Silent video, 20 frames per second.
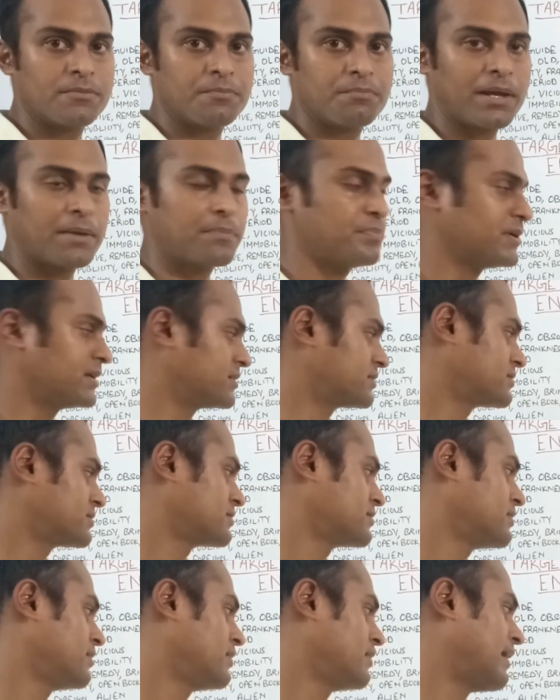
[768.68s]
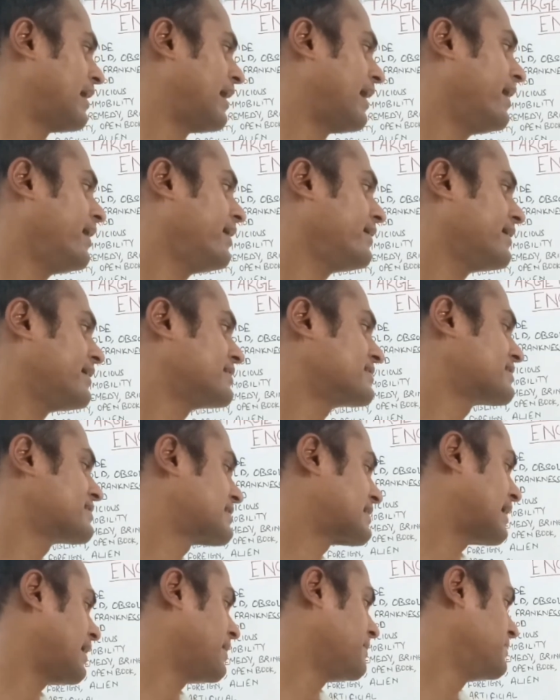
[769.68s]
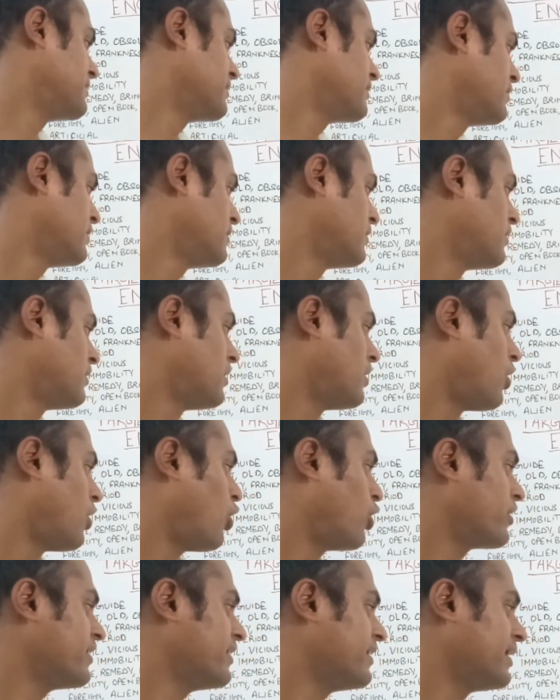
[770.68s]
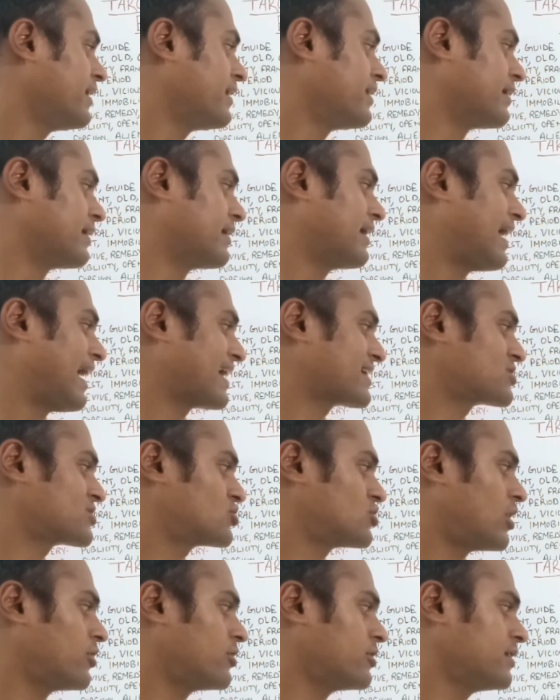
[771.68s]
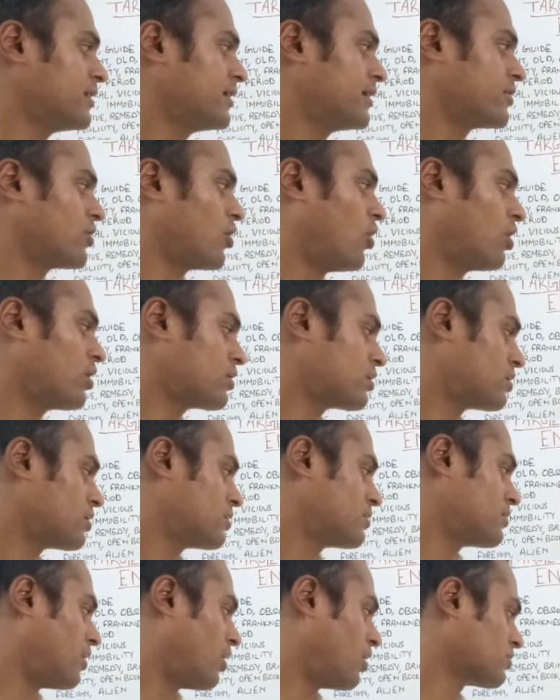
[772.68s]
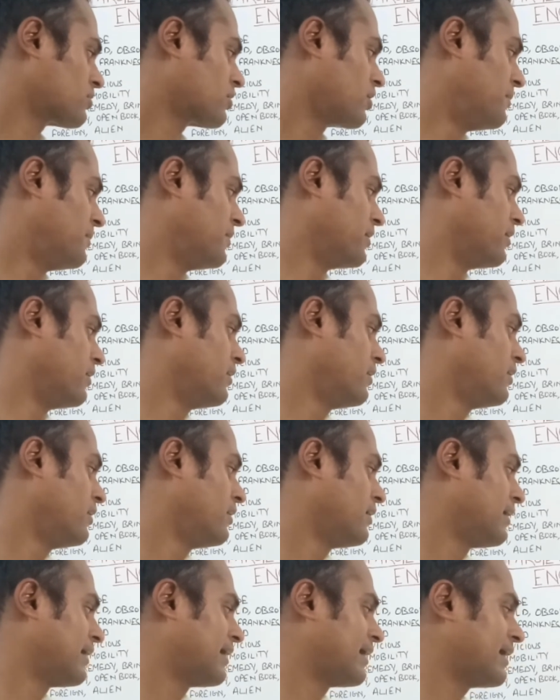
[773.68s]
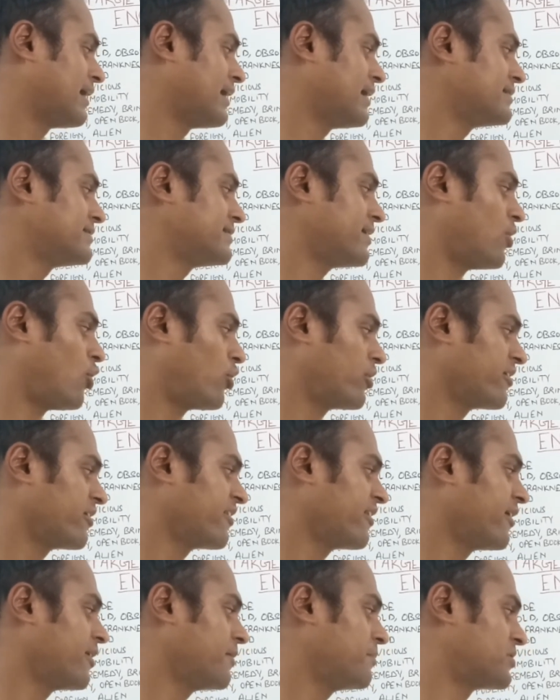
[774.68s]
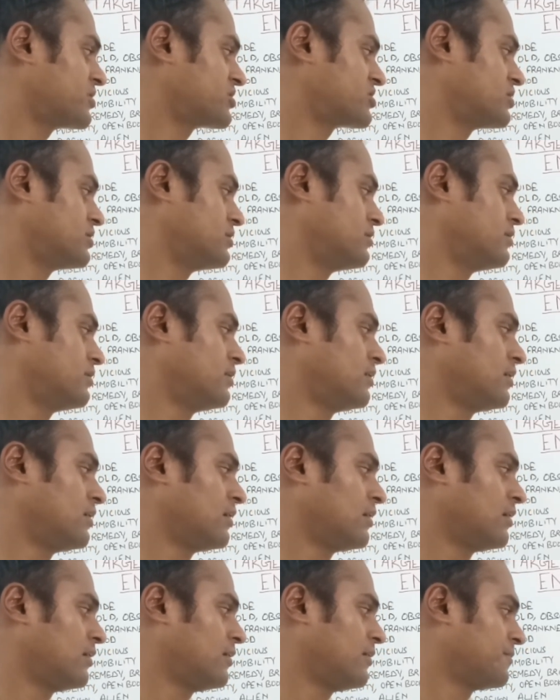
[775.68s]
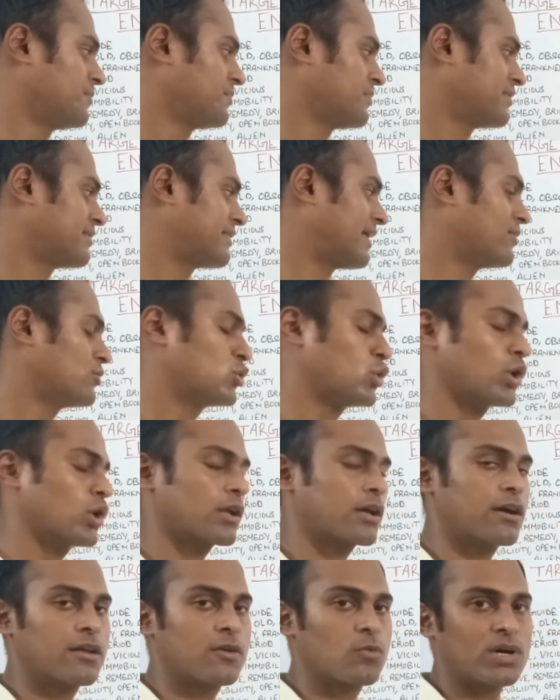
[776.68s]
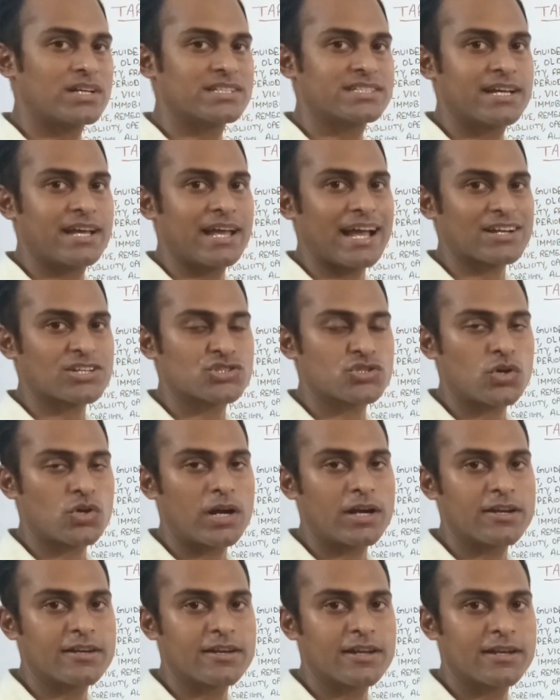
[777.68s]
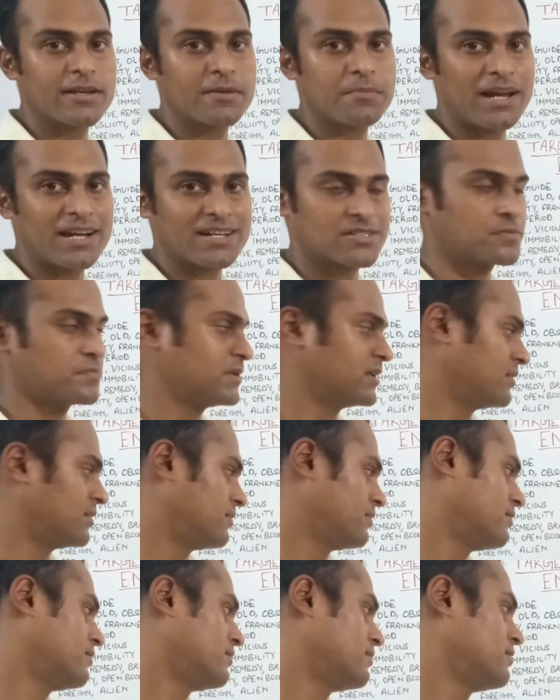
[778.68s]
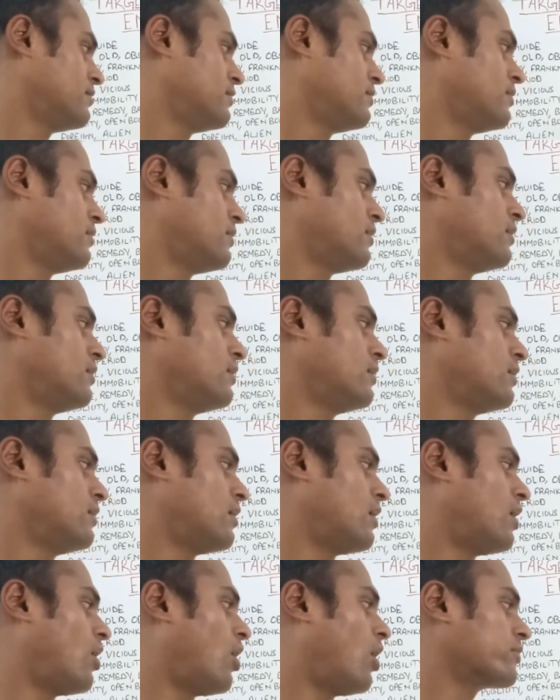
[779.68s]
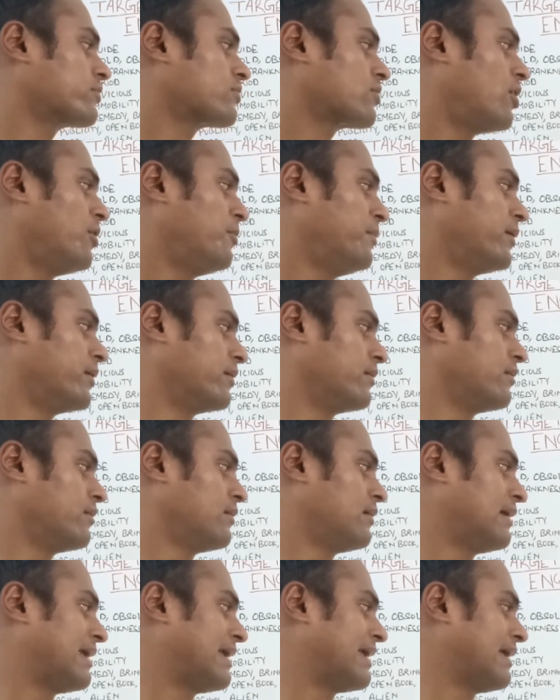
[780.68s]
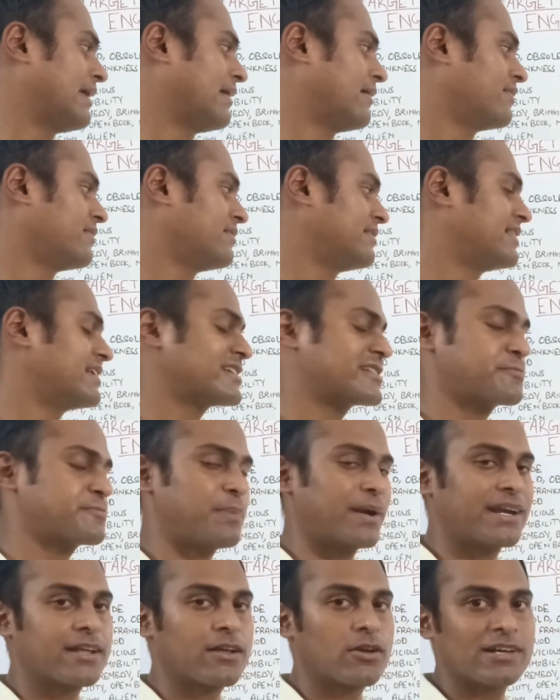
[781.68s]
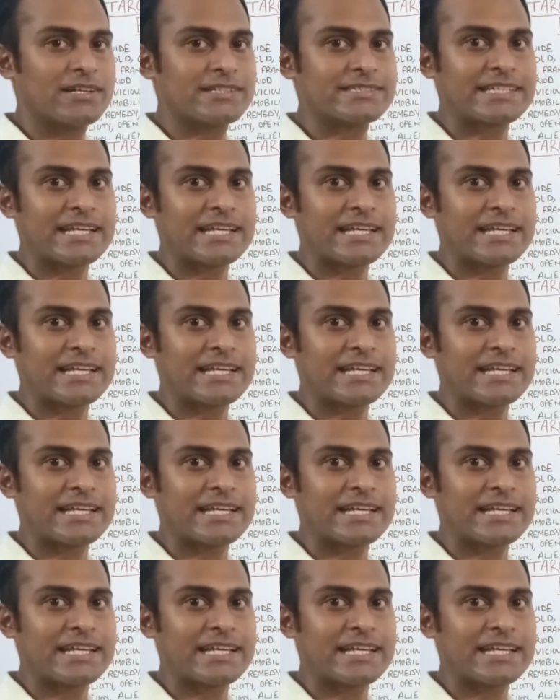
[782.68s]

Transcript: papers and inscribed. Ordinary, extraordinary or uncommon. He is an ordinary person. Tendulkar was an extraordinary batsman. Uncommon. This particular